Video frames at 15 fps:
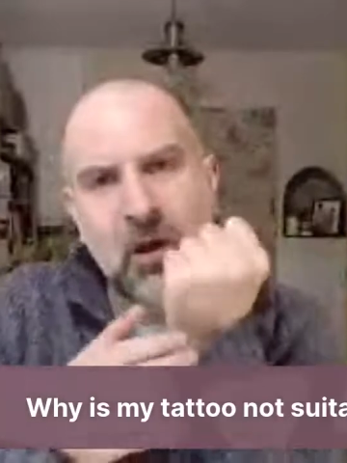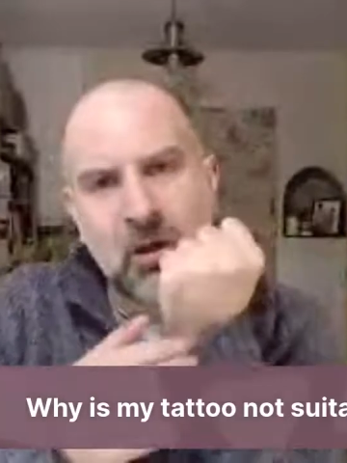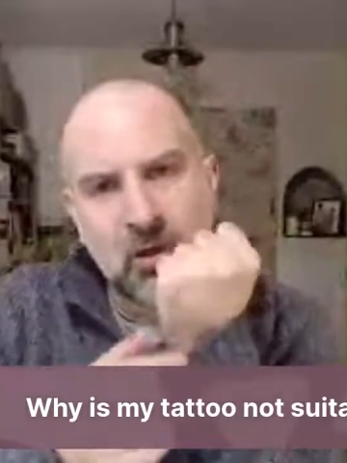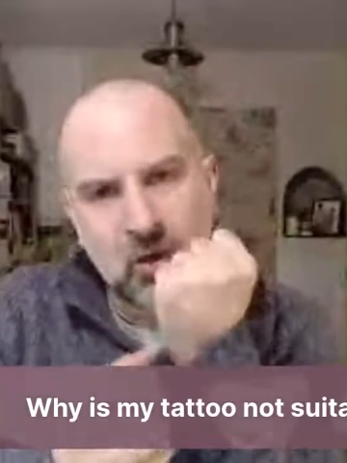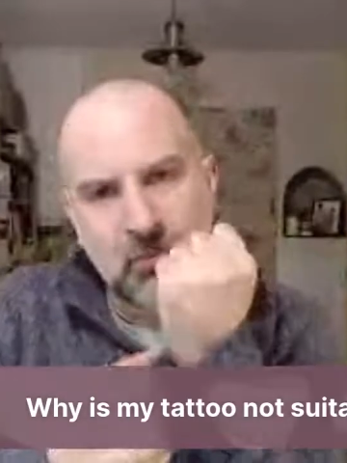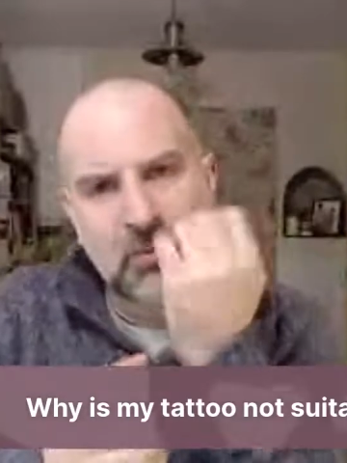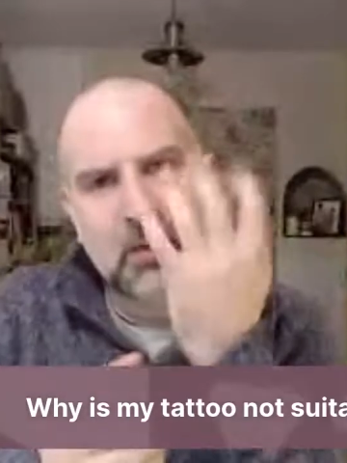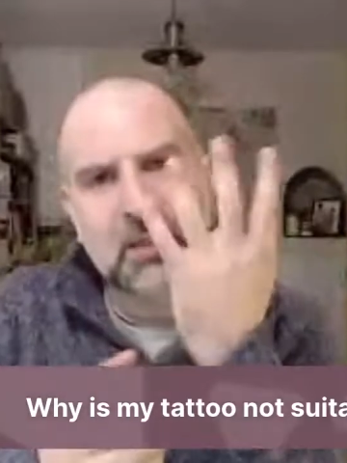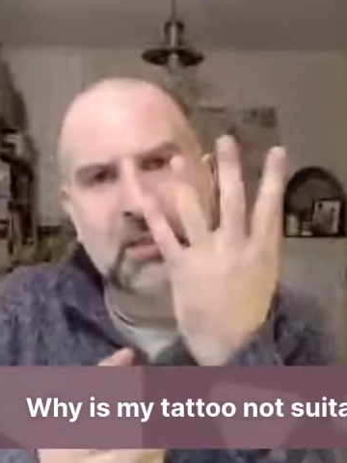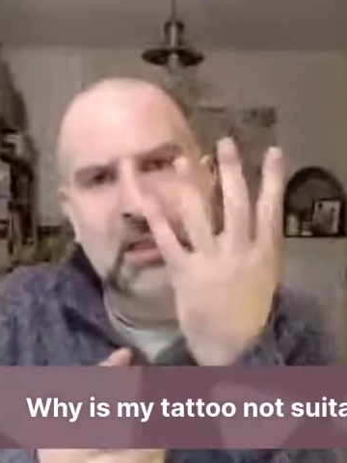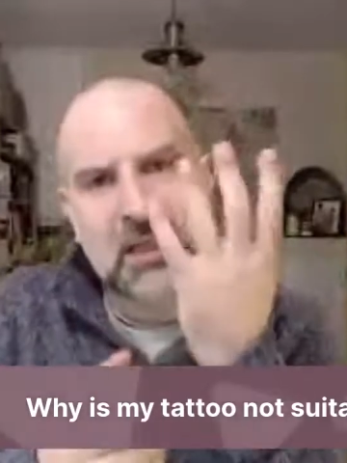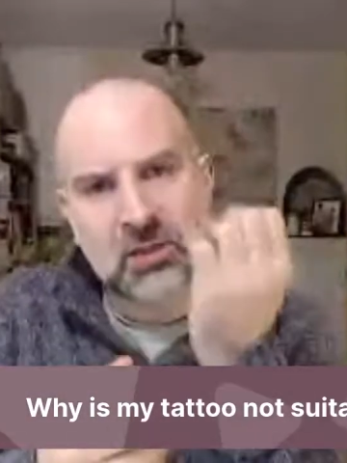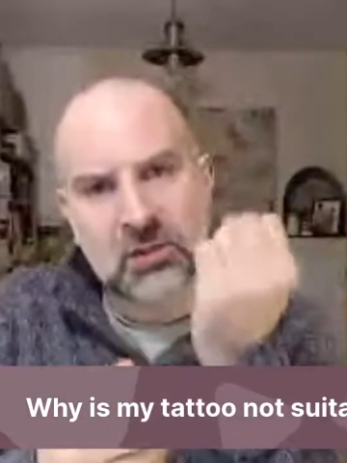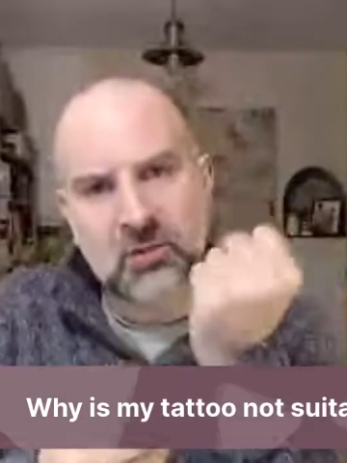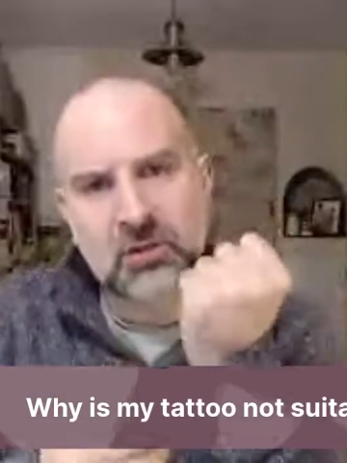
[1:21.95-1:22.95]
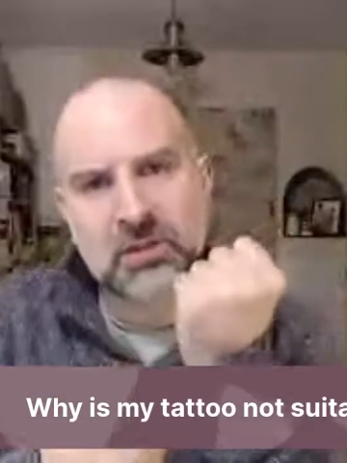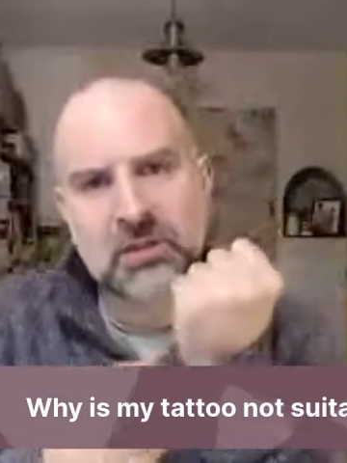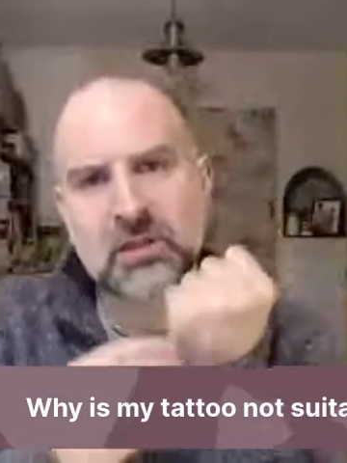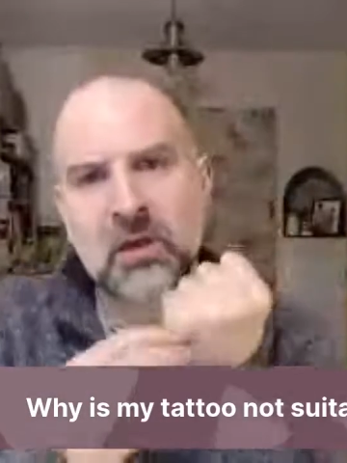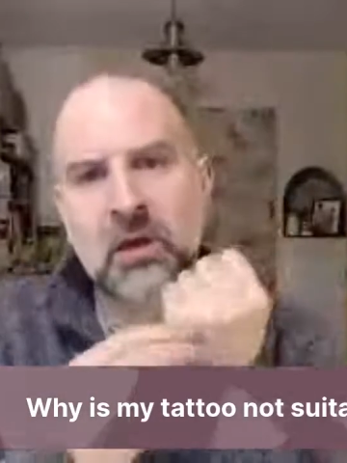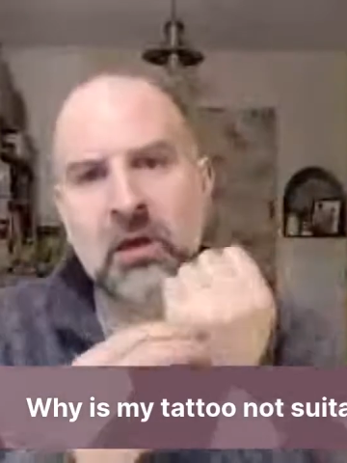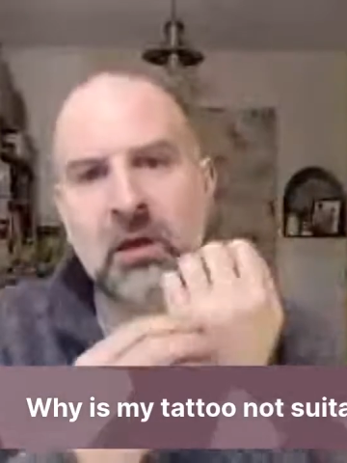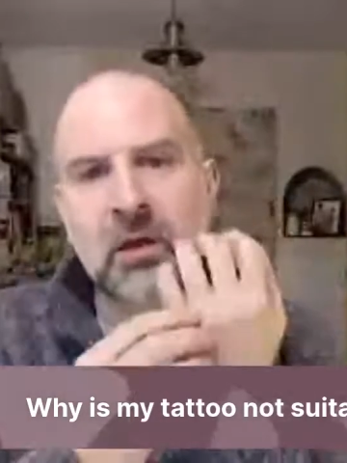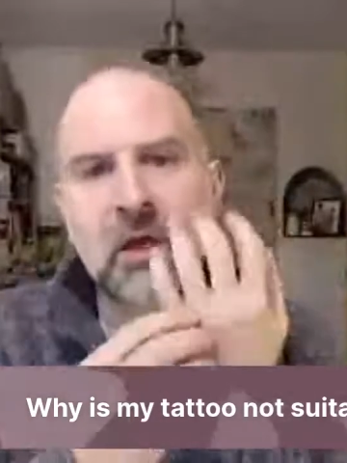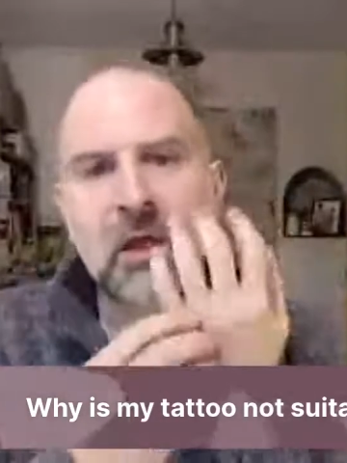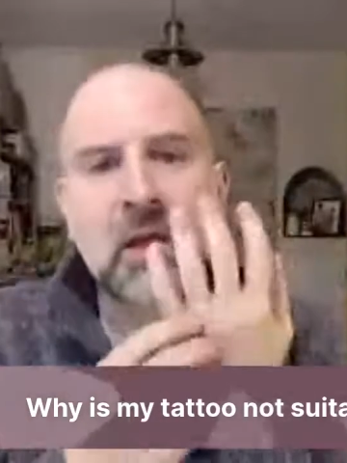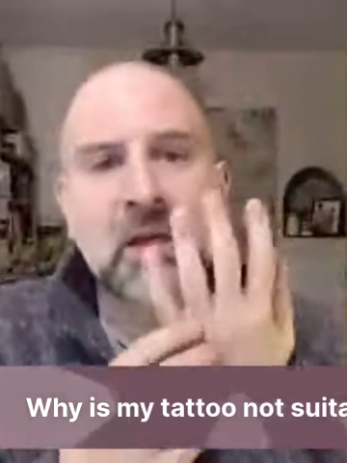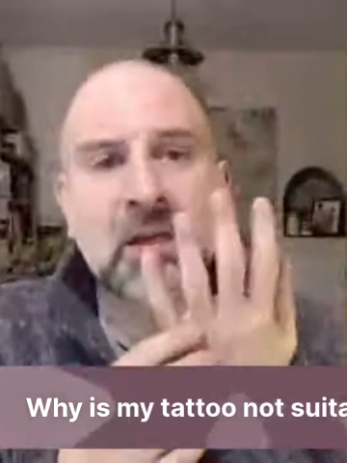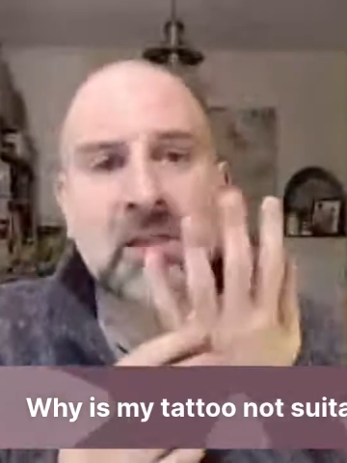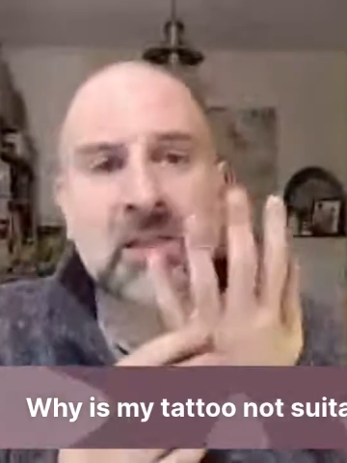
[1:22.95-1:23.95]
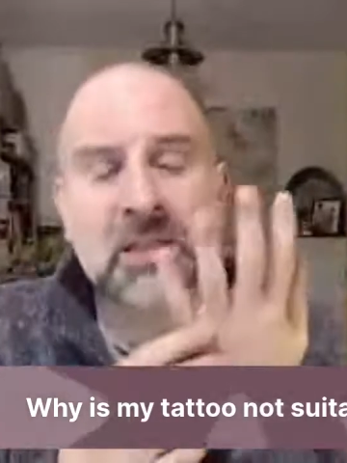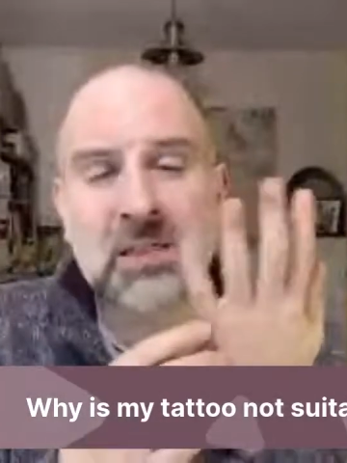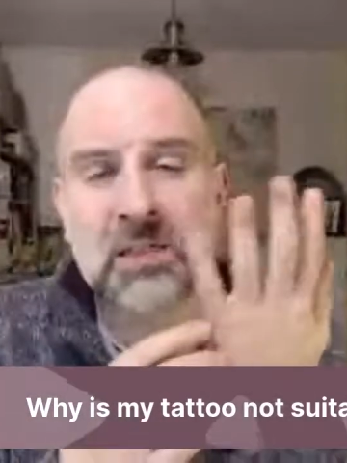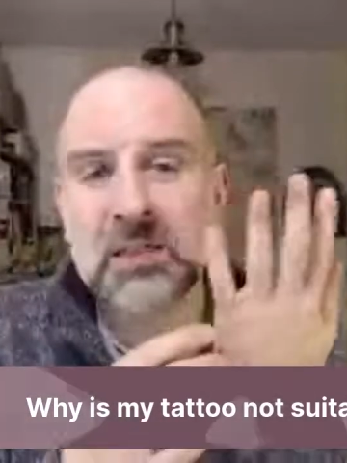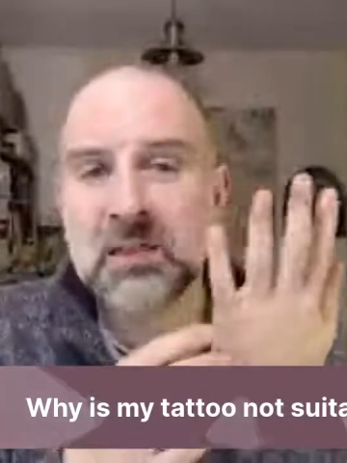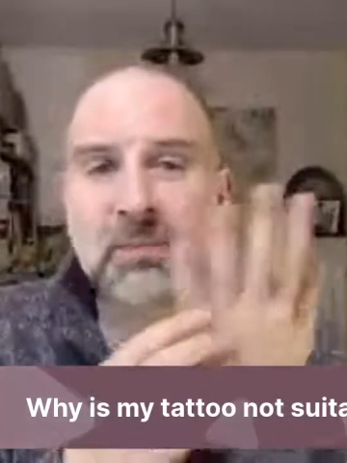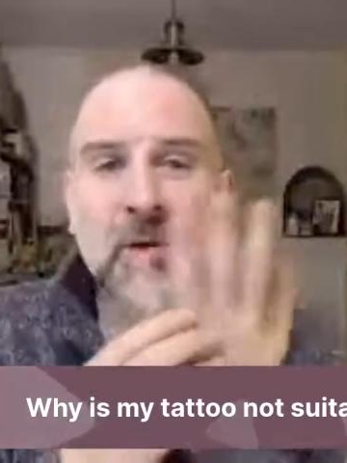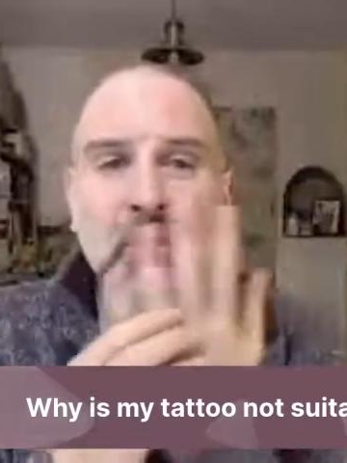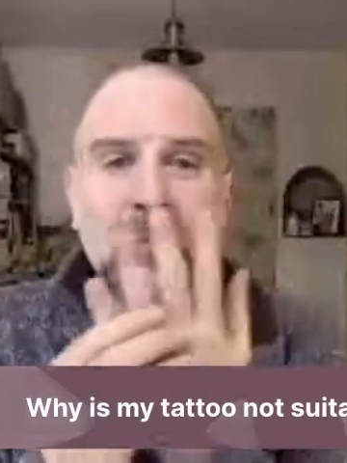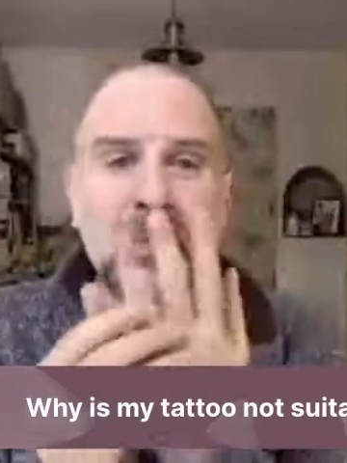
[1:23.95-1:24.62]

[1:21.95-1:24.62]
You're not putting tension on the scar, because this is the problem.